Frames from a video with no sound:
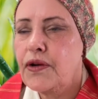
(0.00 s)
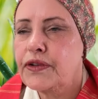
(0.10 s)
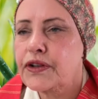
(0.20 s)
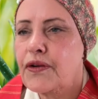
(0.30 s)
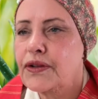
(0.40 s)
I
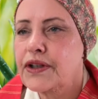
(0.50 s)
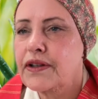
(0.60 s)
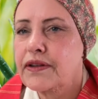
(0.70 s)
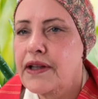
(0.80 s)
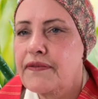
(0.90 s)
was going to
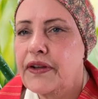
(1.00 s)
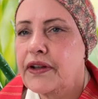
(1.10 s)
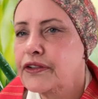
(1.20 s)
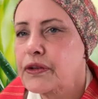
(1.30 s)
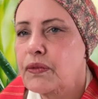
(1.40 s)

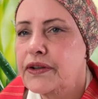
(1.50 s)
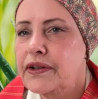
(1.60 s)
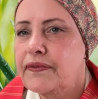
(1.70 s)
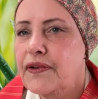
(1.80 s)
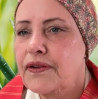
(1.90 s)
Olivia's, a
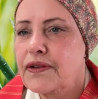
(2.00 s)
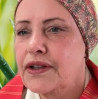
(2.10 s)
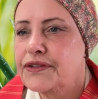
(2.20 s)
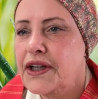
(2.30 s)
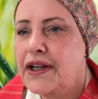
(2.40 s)
wonderful
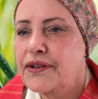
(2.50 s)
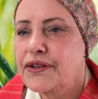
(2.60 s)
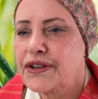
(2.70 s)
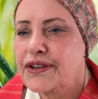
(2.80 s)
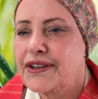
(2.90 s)

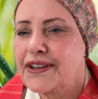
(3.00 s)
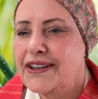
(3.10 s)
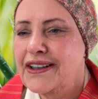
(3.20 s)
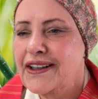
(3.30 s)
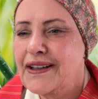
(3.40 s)
Italian
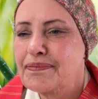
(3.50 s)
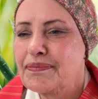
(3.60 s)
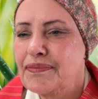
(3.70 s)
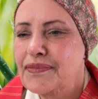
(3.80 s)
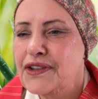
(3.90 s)
um,